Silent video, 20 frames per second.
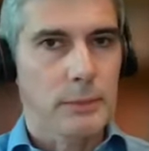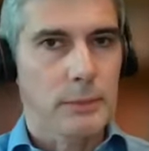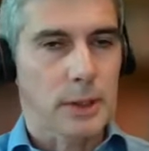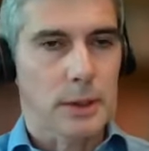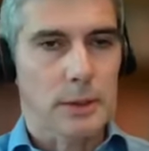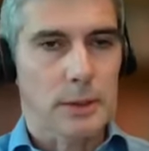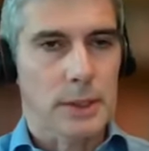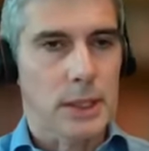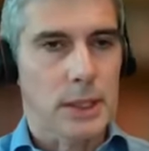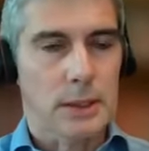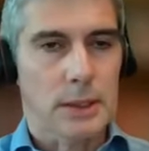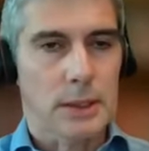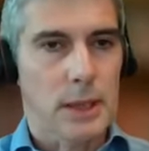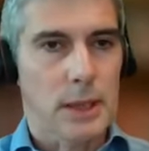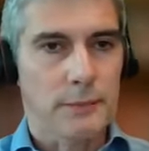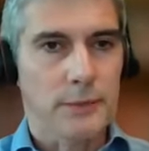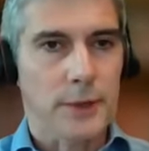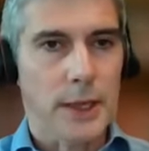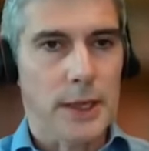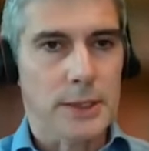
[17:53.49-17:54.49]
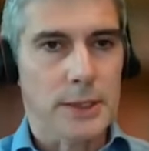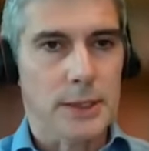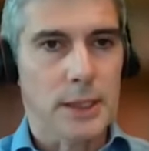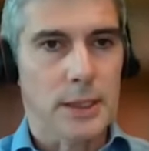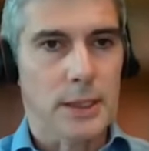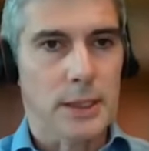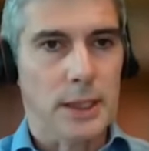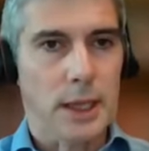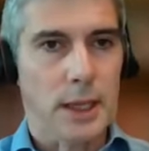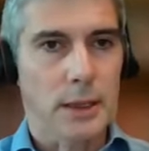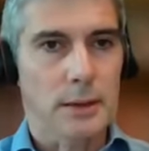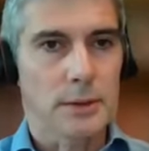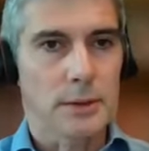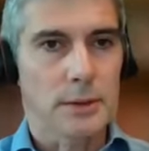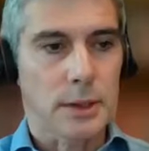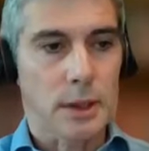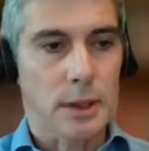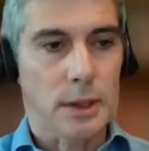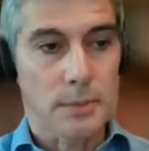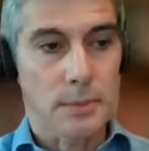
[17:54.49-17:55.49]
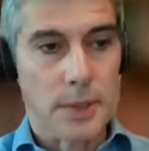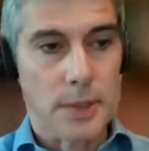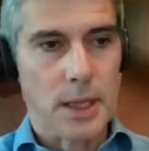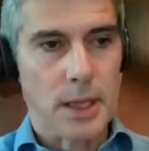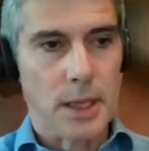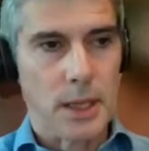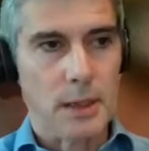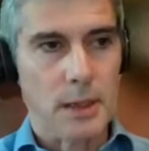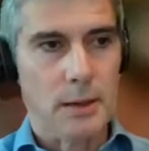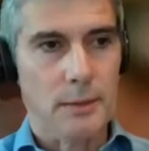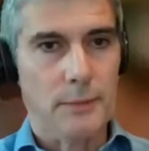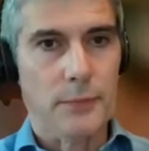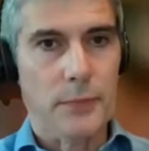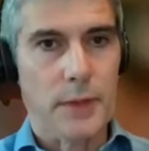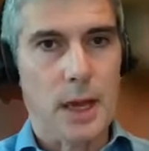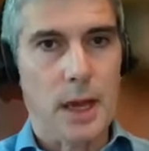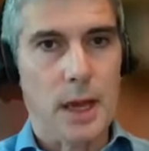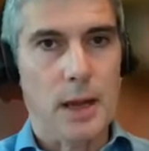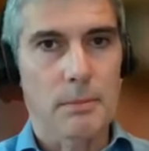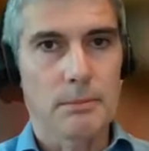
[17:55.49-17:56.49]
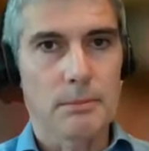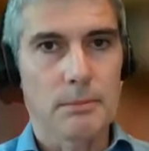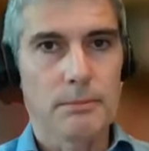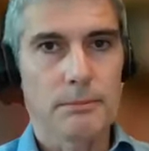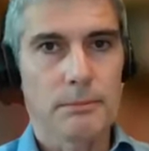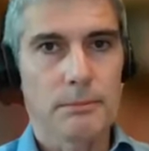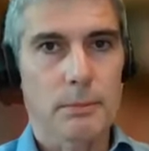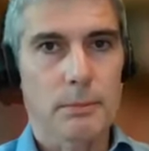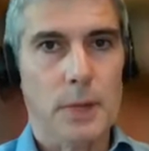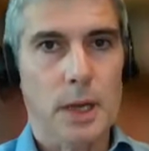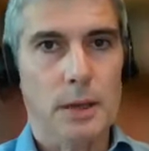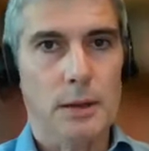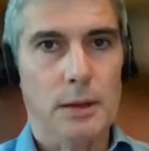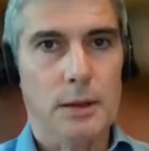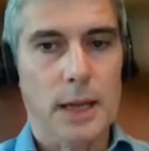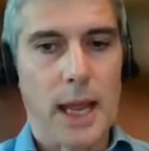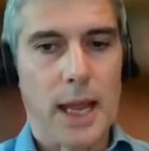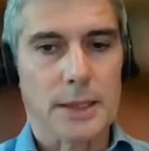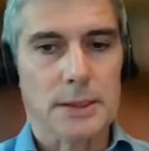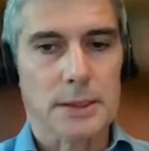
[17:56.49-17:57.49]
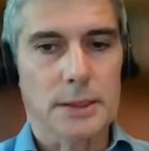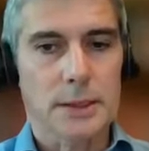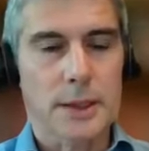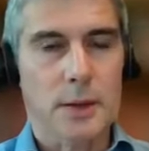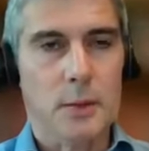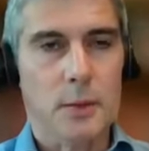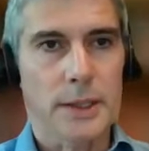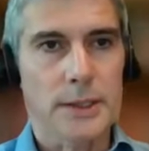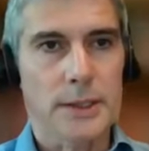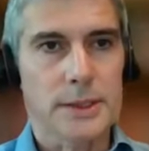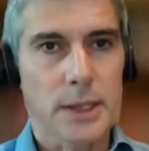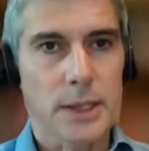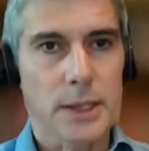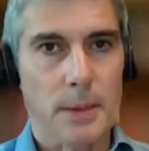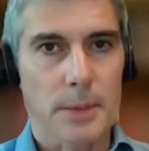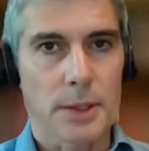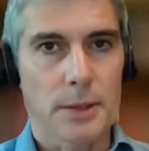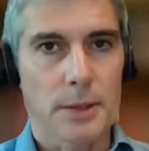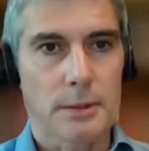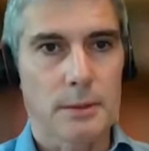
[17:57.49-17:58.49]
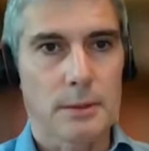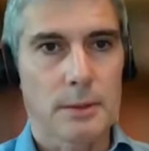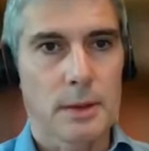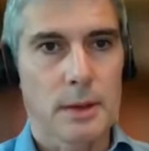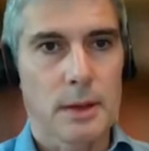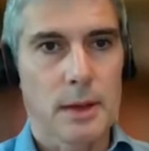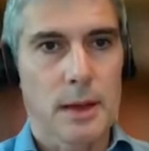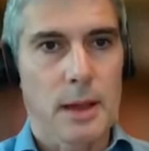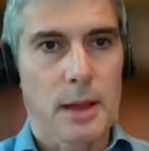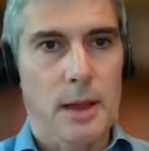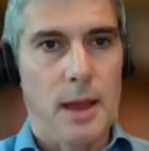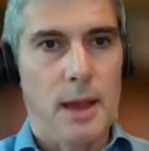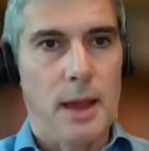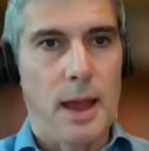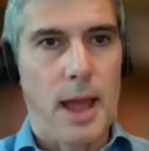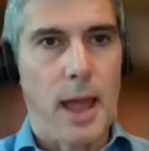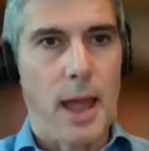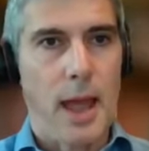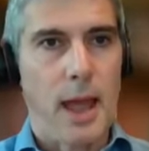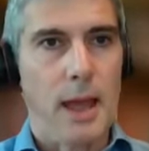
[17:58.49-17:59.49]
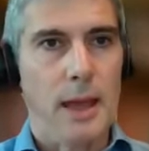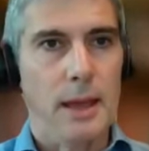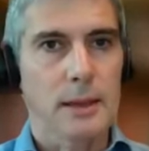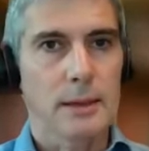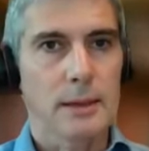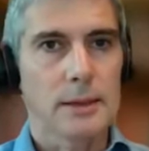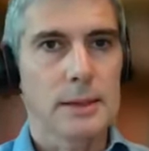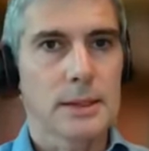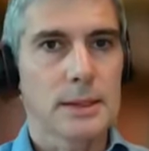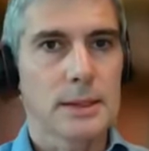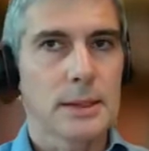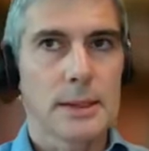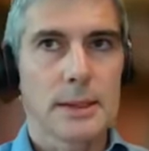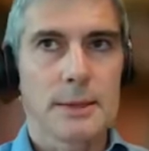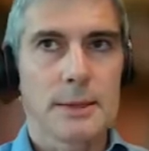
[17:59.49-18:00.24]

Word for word: the the inflation indicators are going to be um, actually quite stubborn, and